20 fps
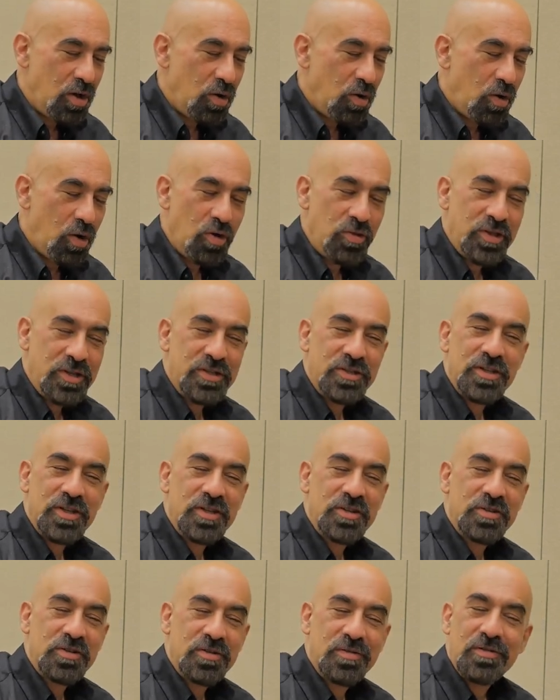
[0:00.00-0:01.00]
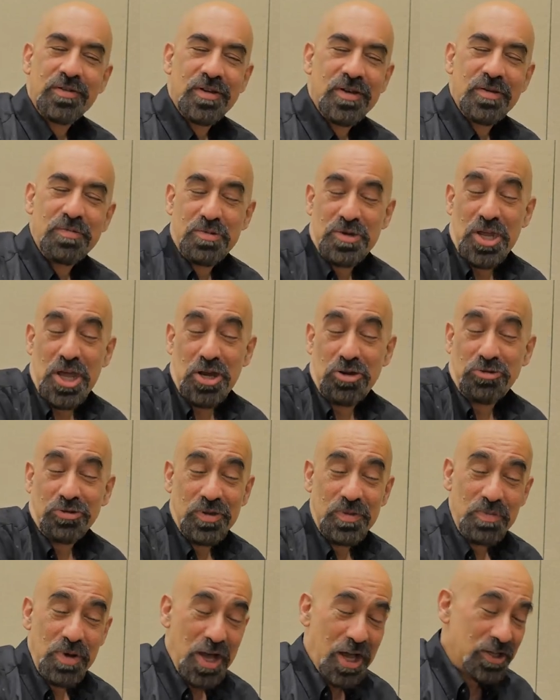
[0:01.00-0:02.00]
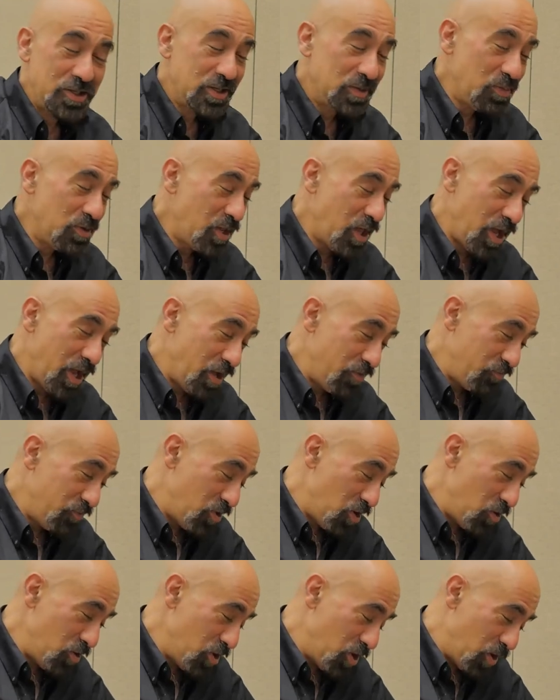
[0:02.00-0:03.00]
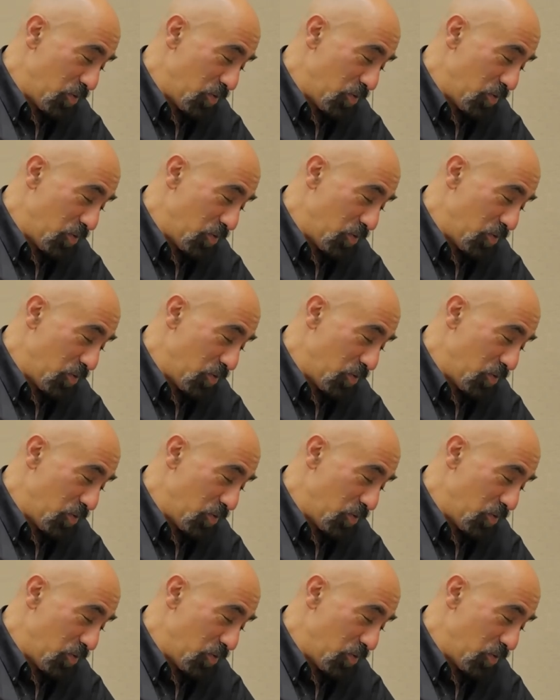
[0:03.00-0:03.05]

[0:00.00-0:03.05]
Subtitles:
All these things are potentially possible. I have no